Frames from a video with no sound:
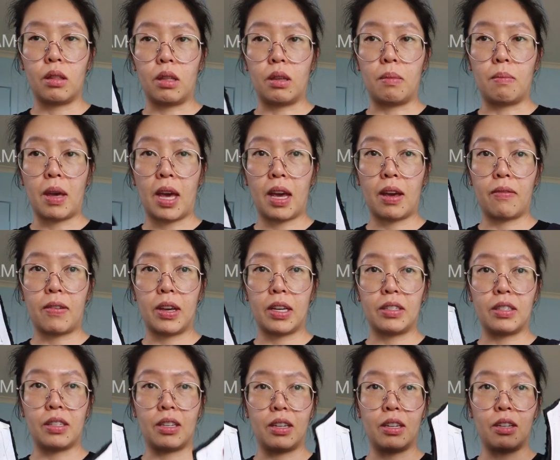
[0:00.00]
the back
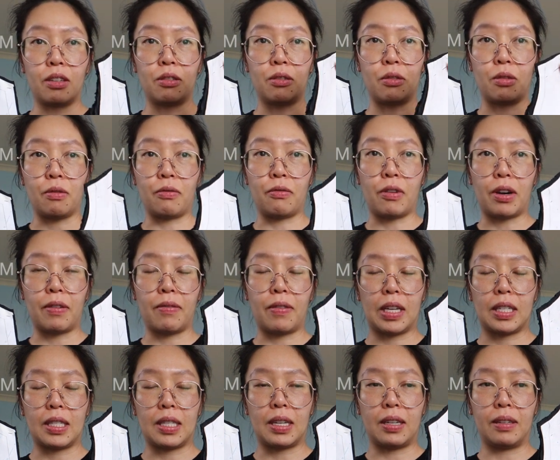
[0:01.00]
facing to the front
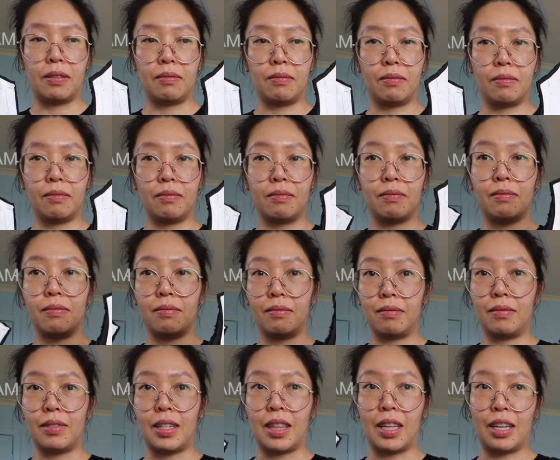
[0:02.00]
facing
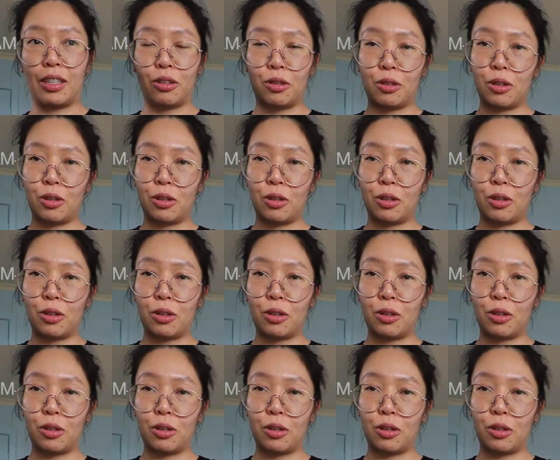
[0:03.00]
and then